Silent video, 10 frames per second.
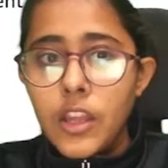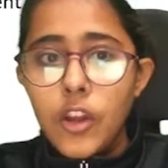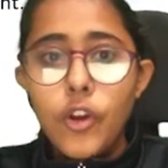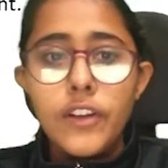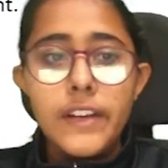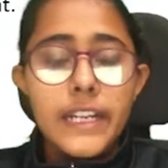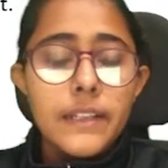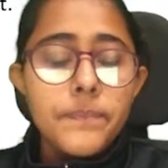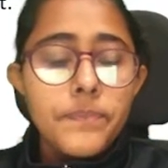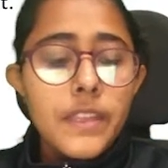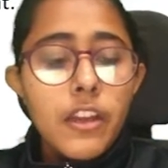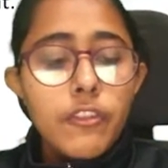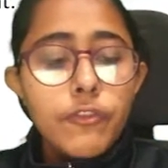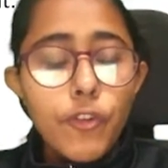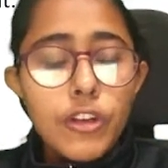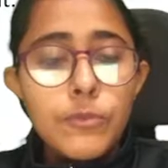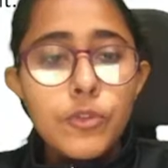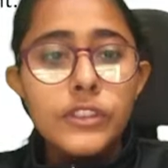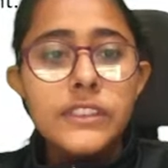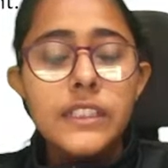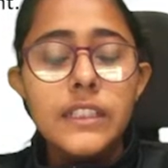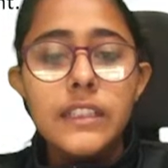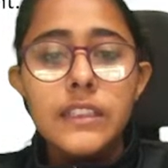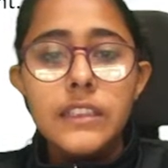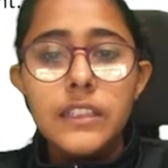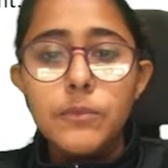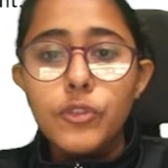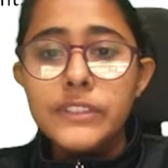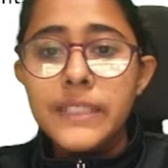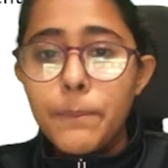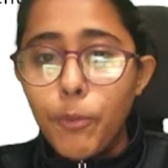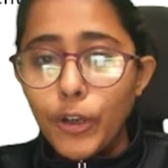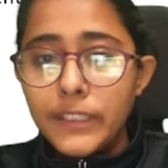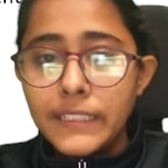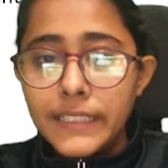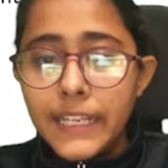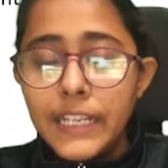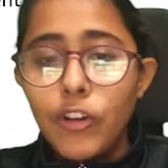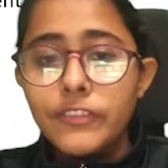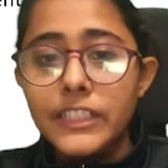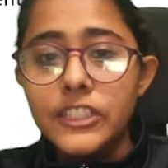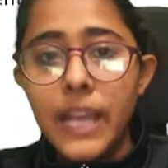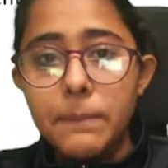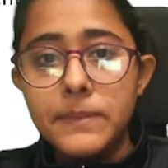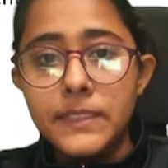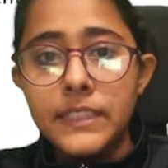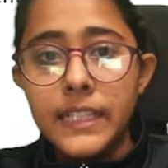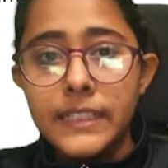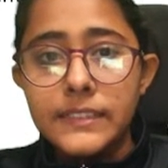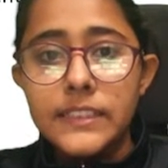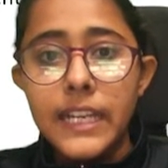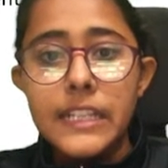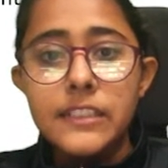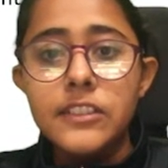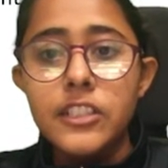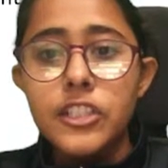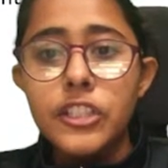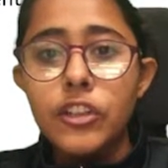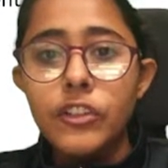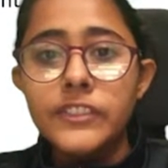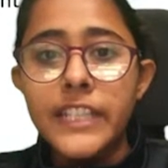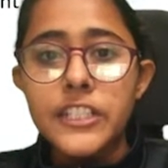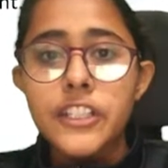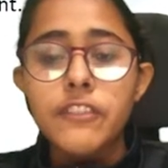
All right. Foremost, the most important thing of this chapter is the insertion of section